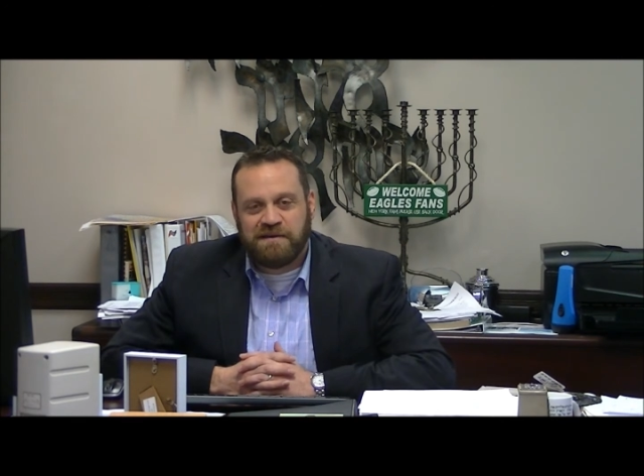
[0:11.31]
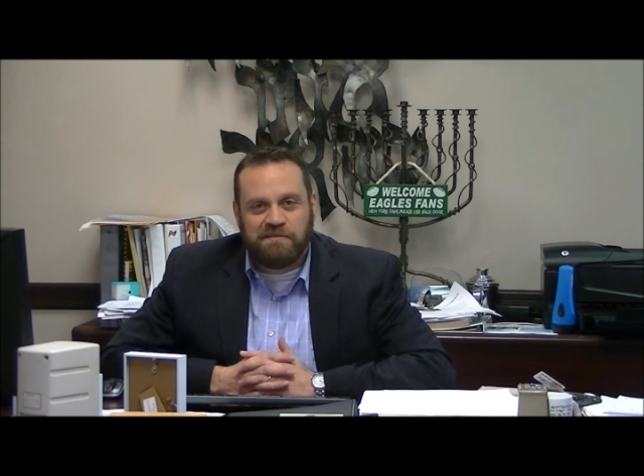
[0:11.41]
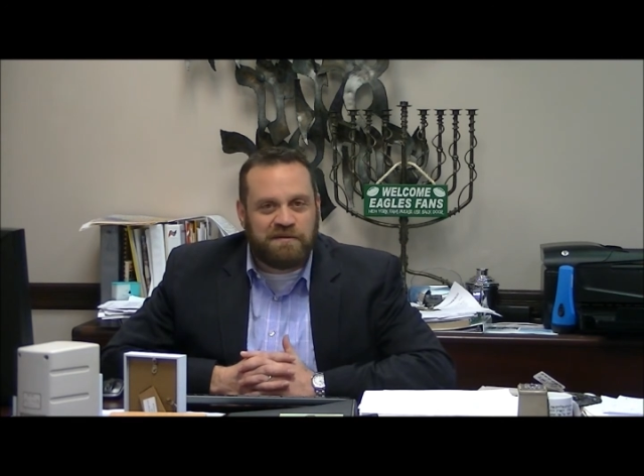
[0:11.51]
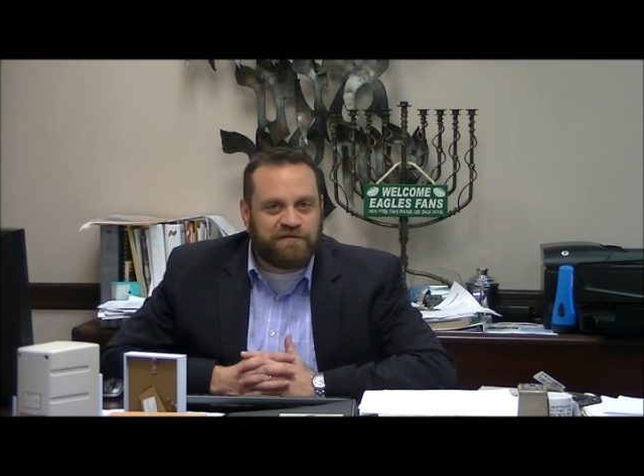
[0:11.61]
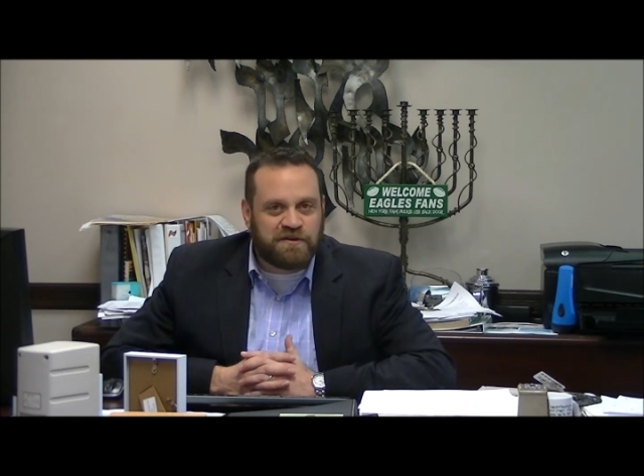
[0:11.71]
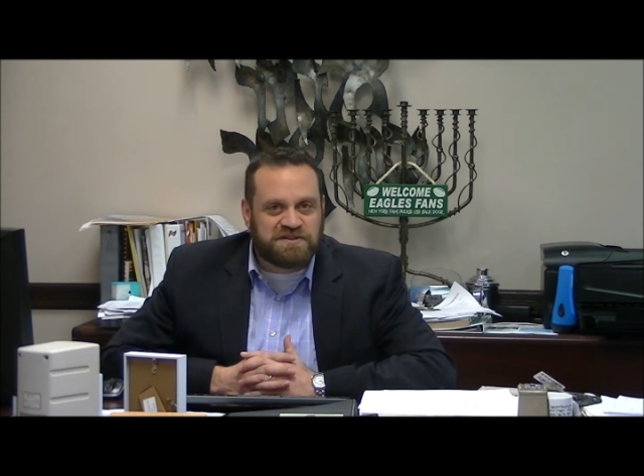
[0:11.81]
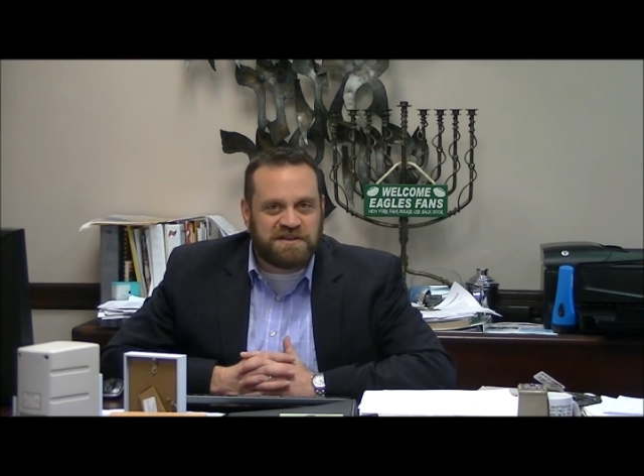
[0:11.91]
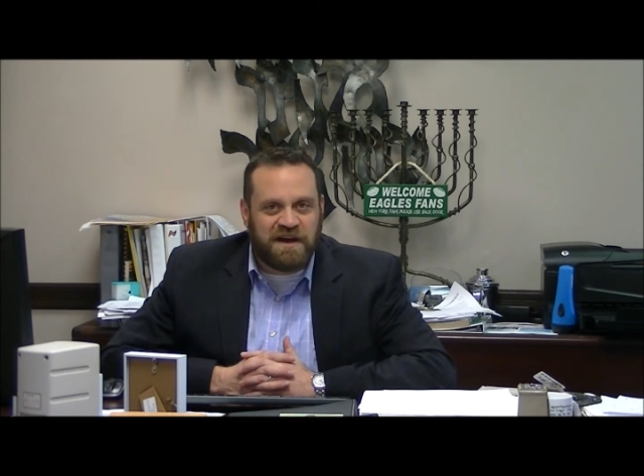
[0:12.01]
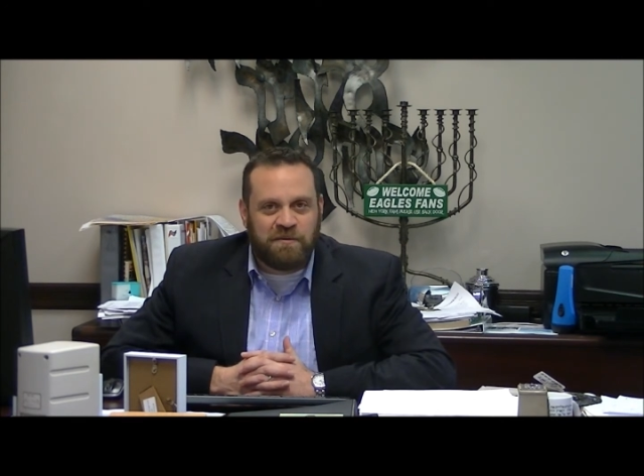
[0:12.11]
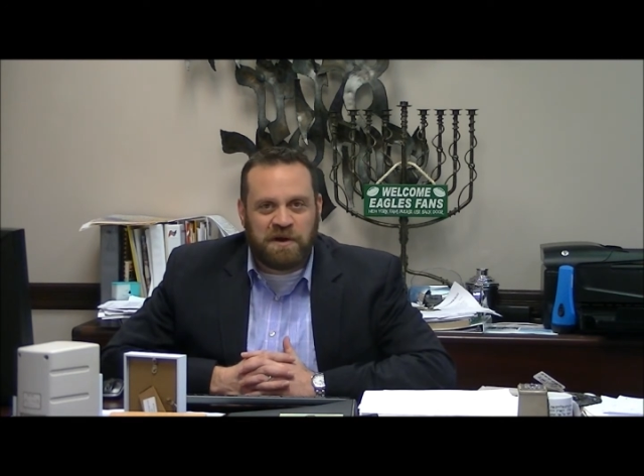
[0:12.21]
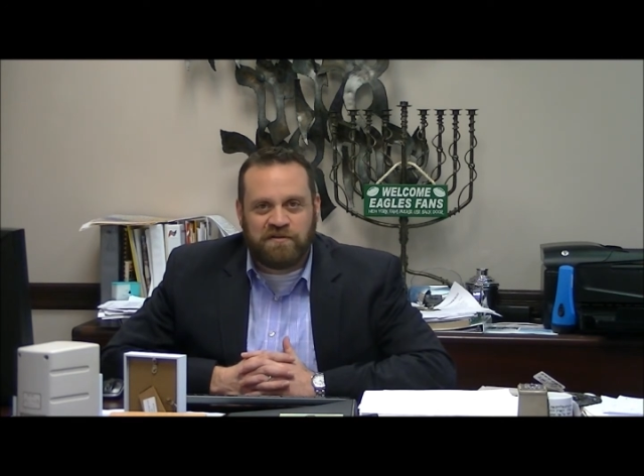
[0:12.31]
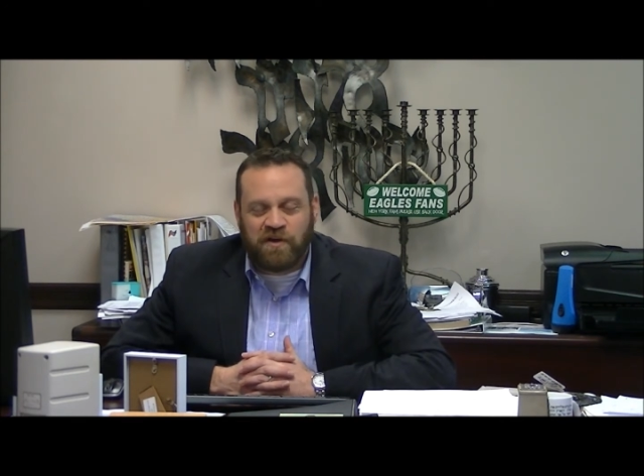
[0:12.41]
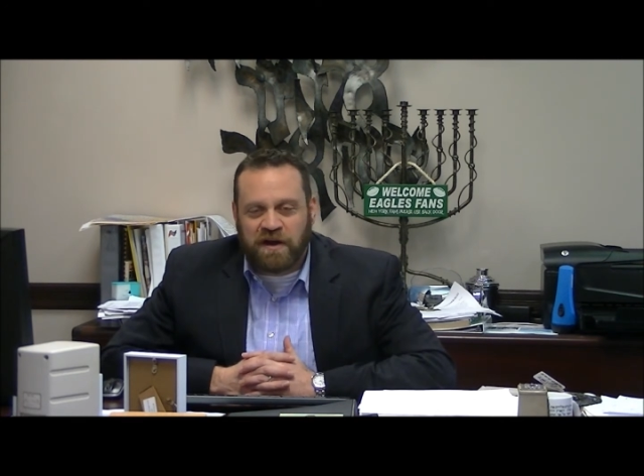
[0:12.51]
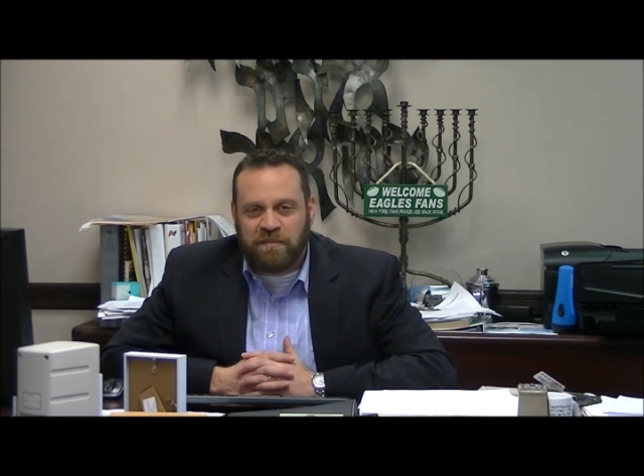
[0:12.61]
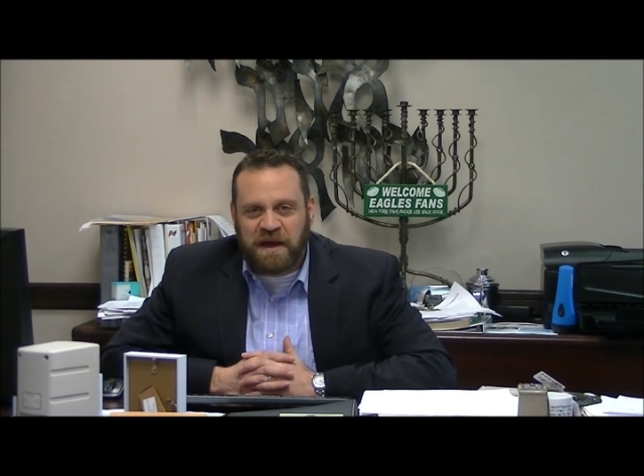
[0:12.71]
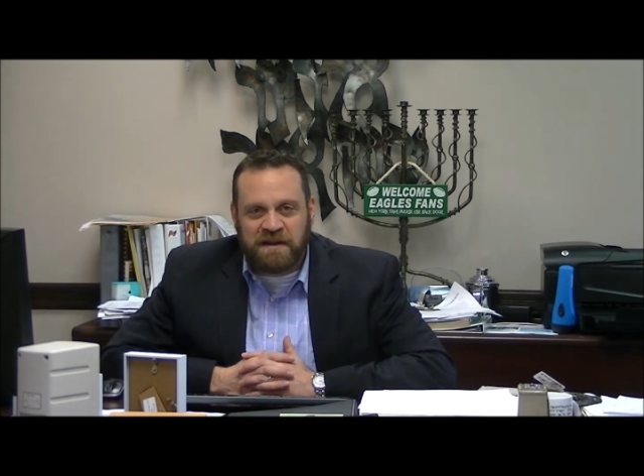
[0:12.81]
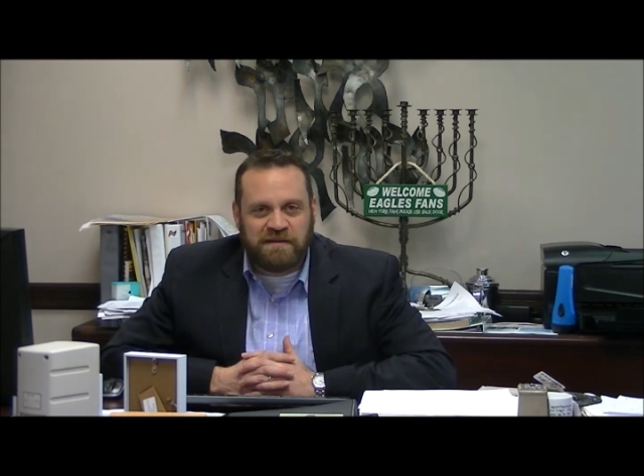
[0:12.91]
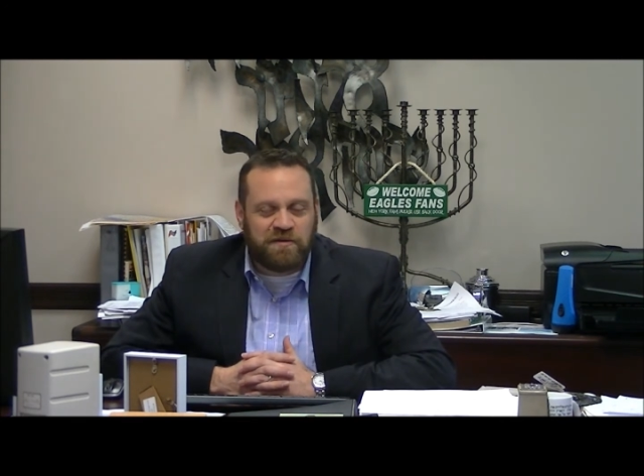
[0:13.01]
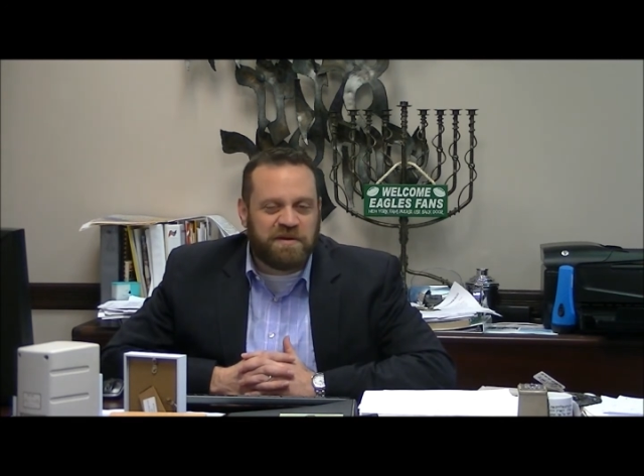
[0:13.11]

But first, I want to talk about a little